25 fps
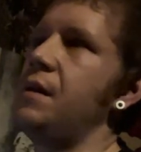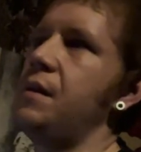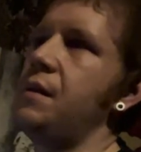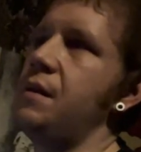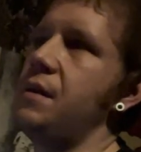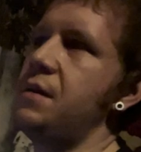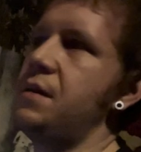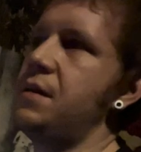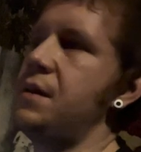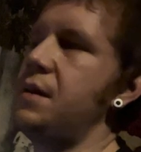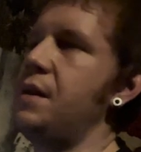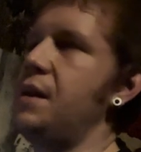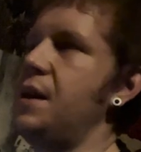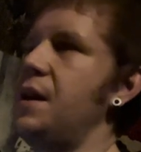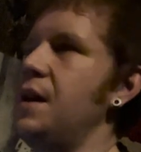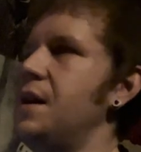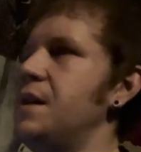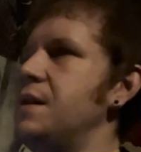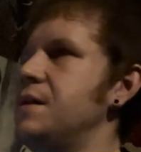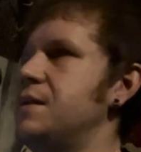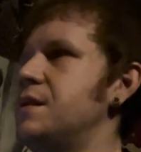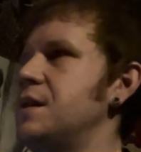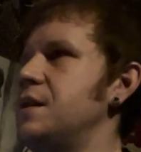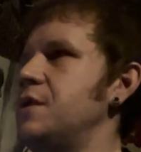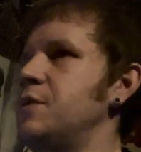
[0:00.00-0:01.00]
this and that,
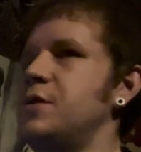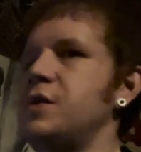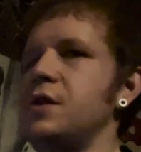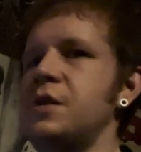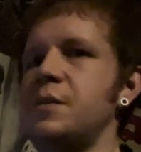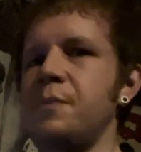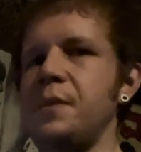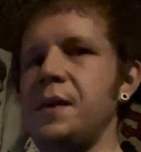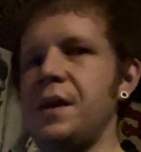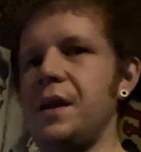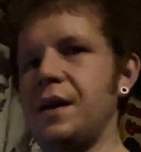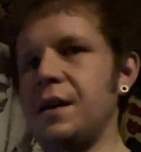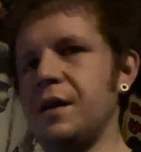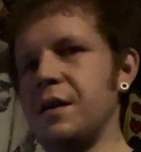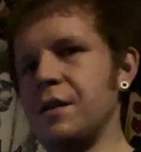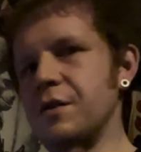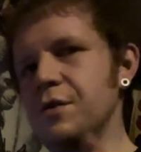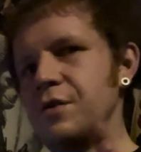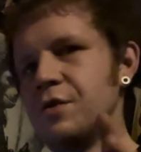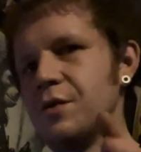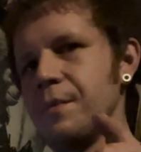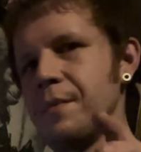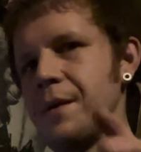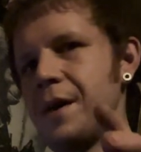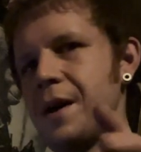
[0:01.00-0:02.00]
and said he was just being
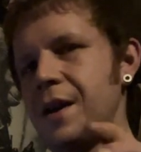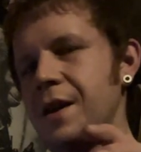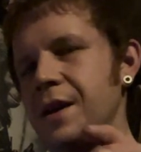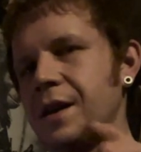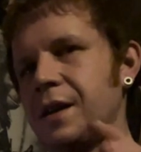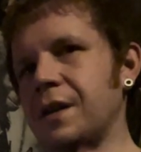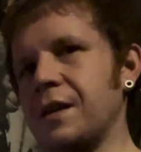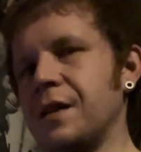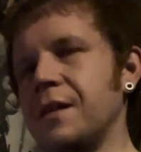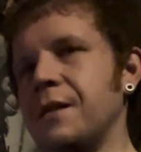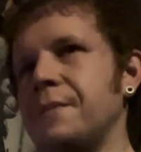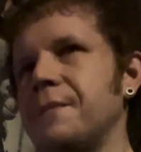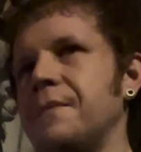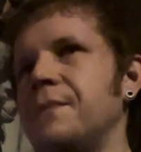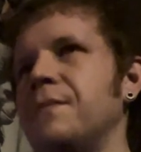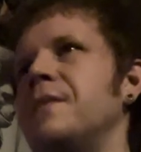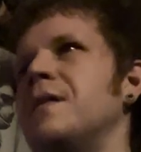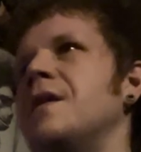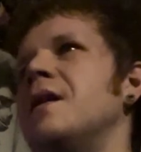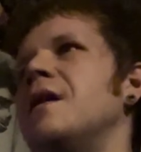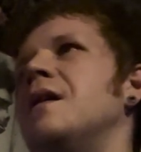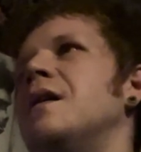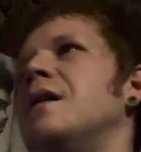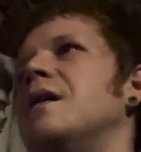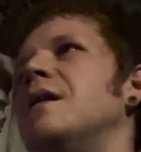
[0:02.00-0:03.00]
dramatic.
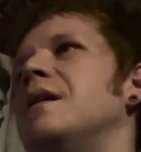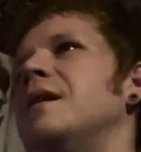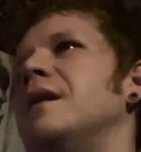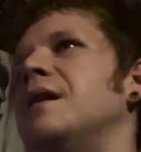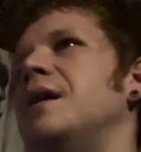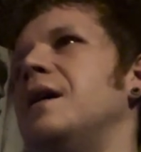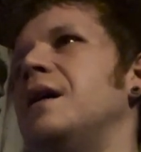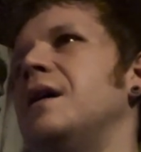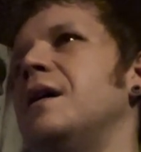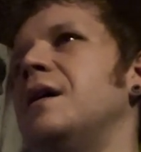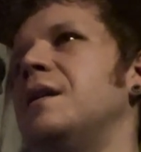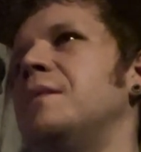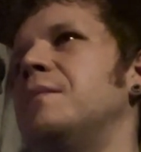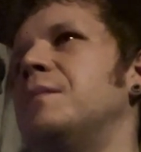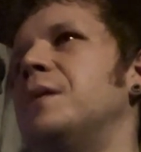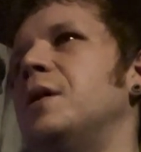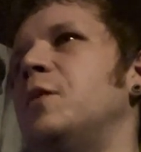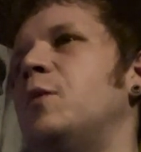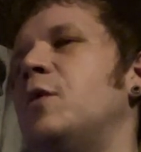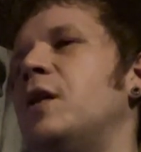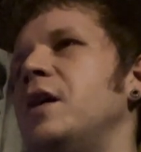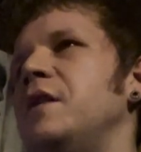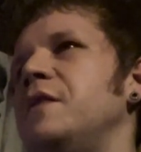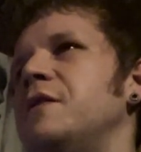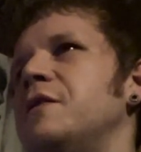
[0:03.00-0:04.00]
And my
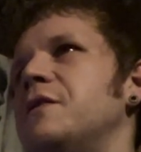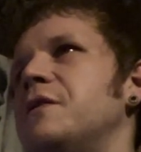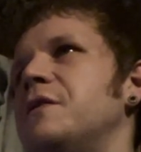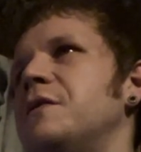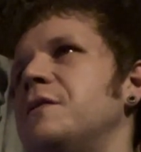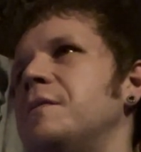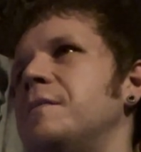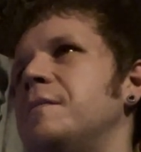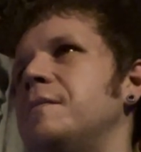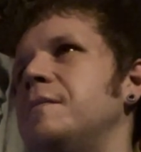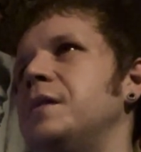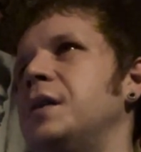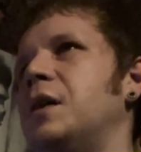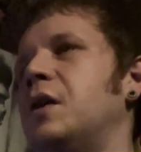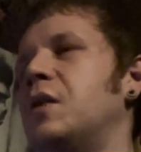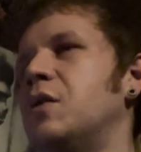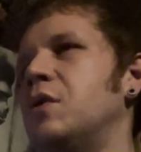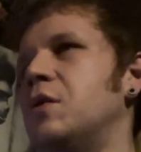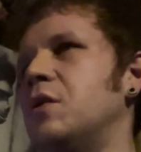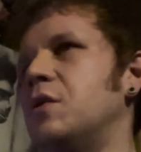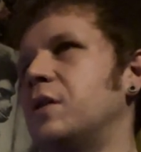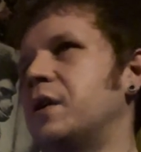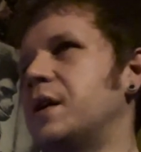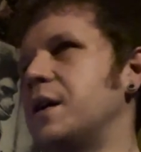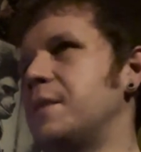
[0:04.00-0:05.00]
wife,
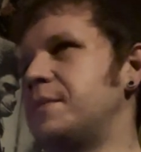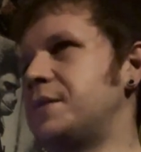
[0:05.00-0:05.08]
Nicole, kept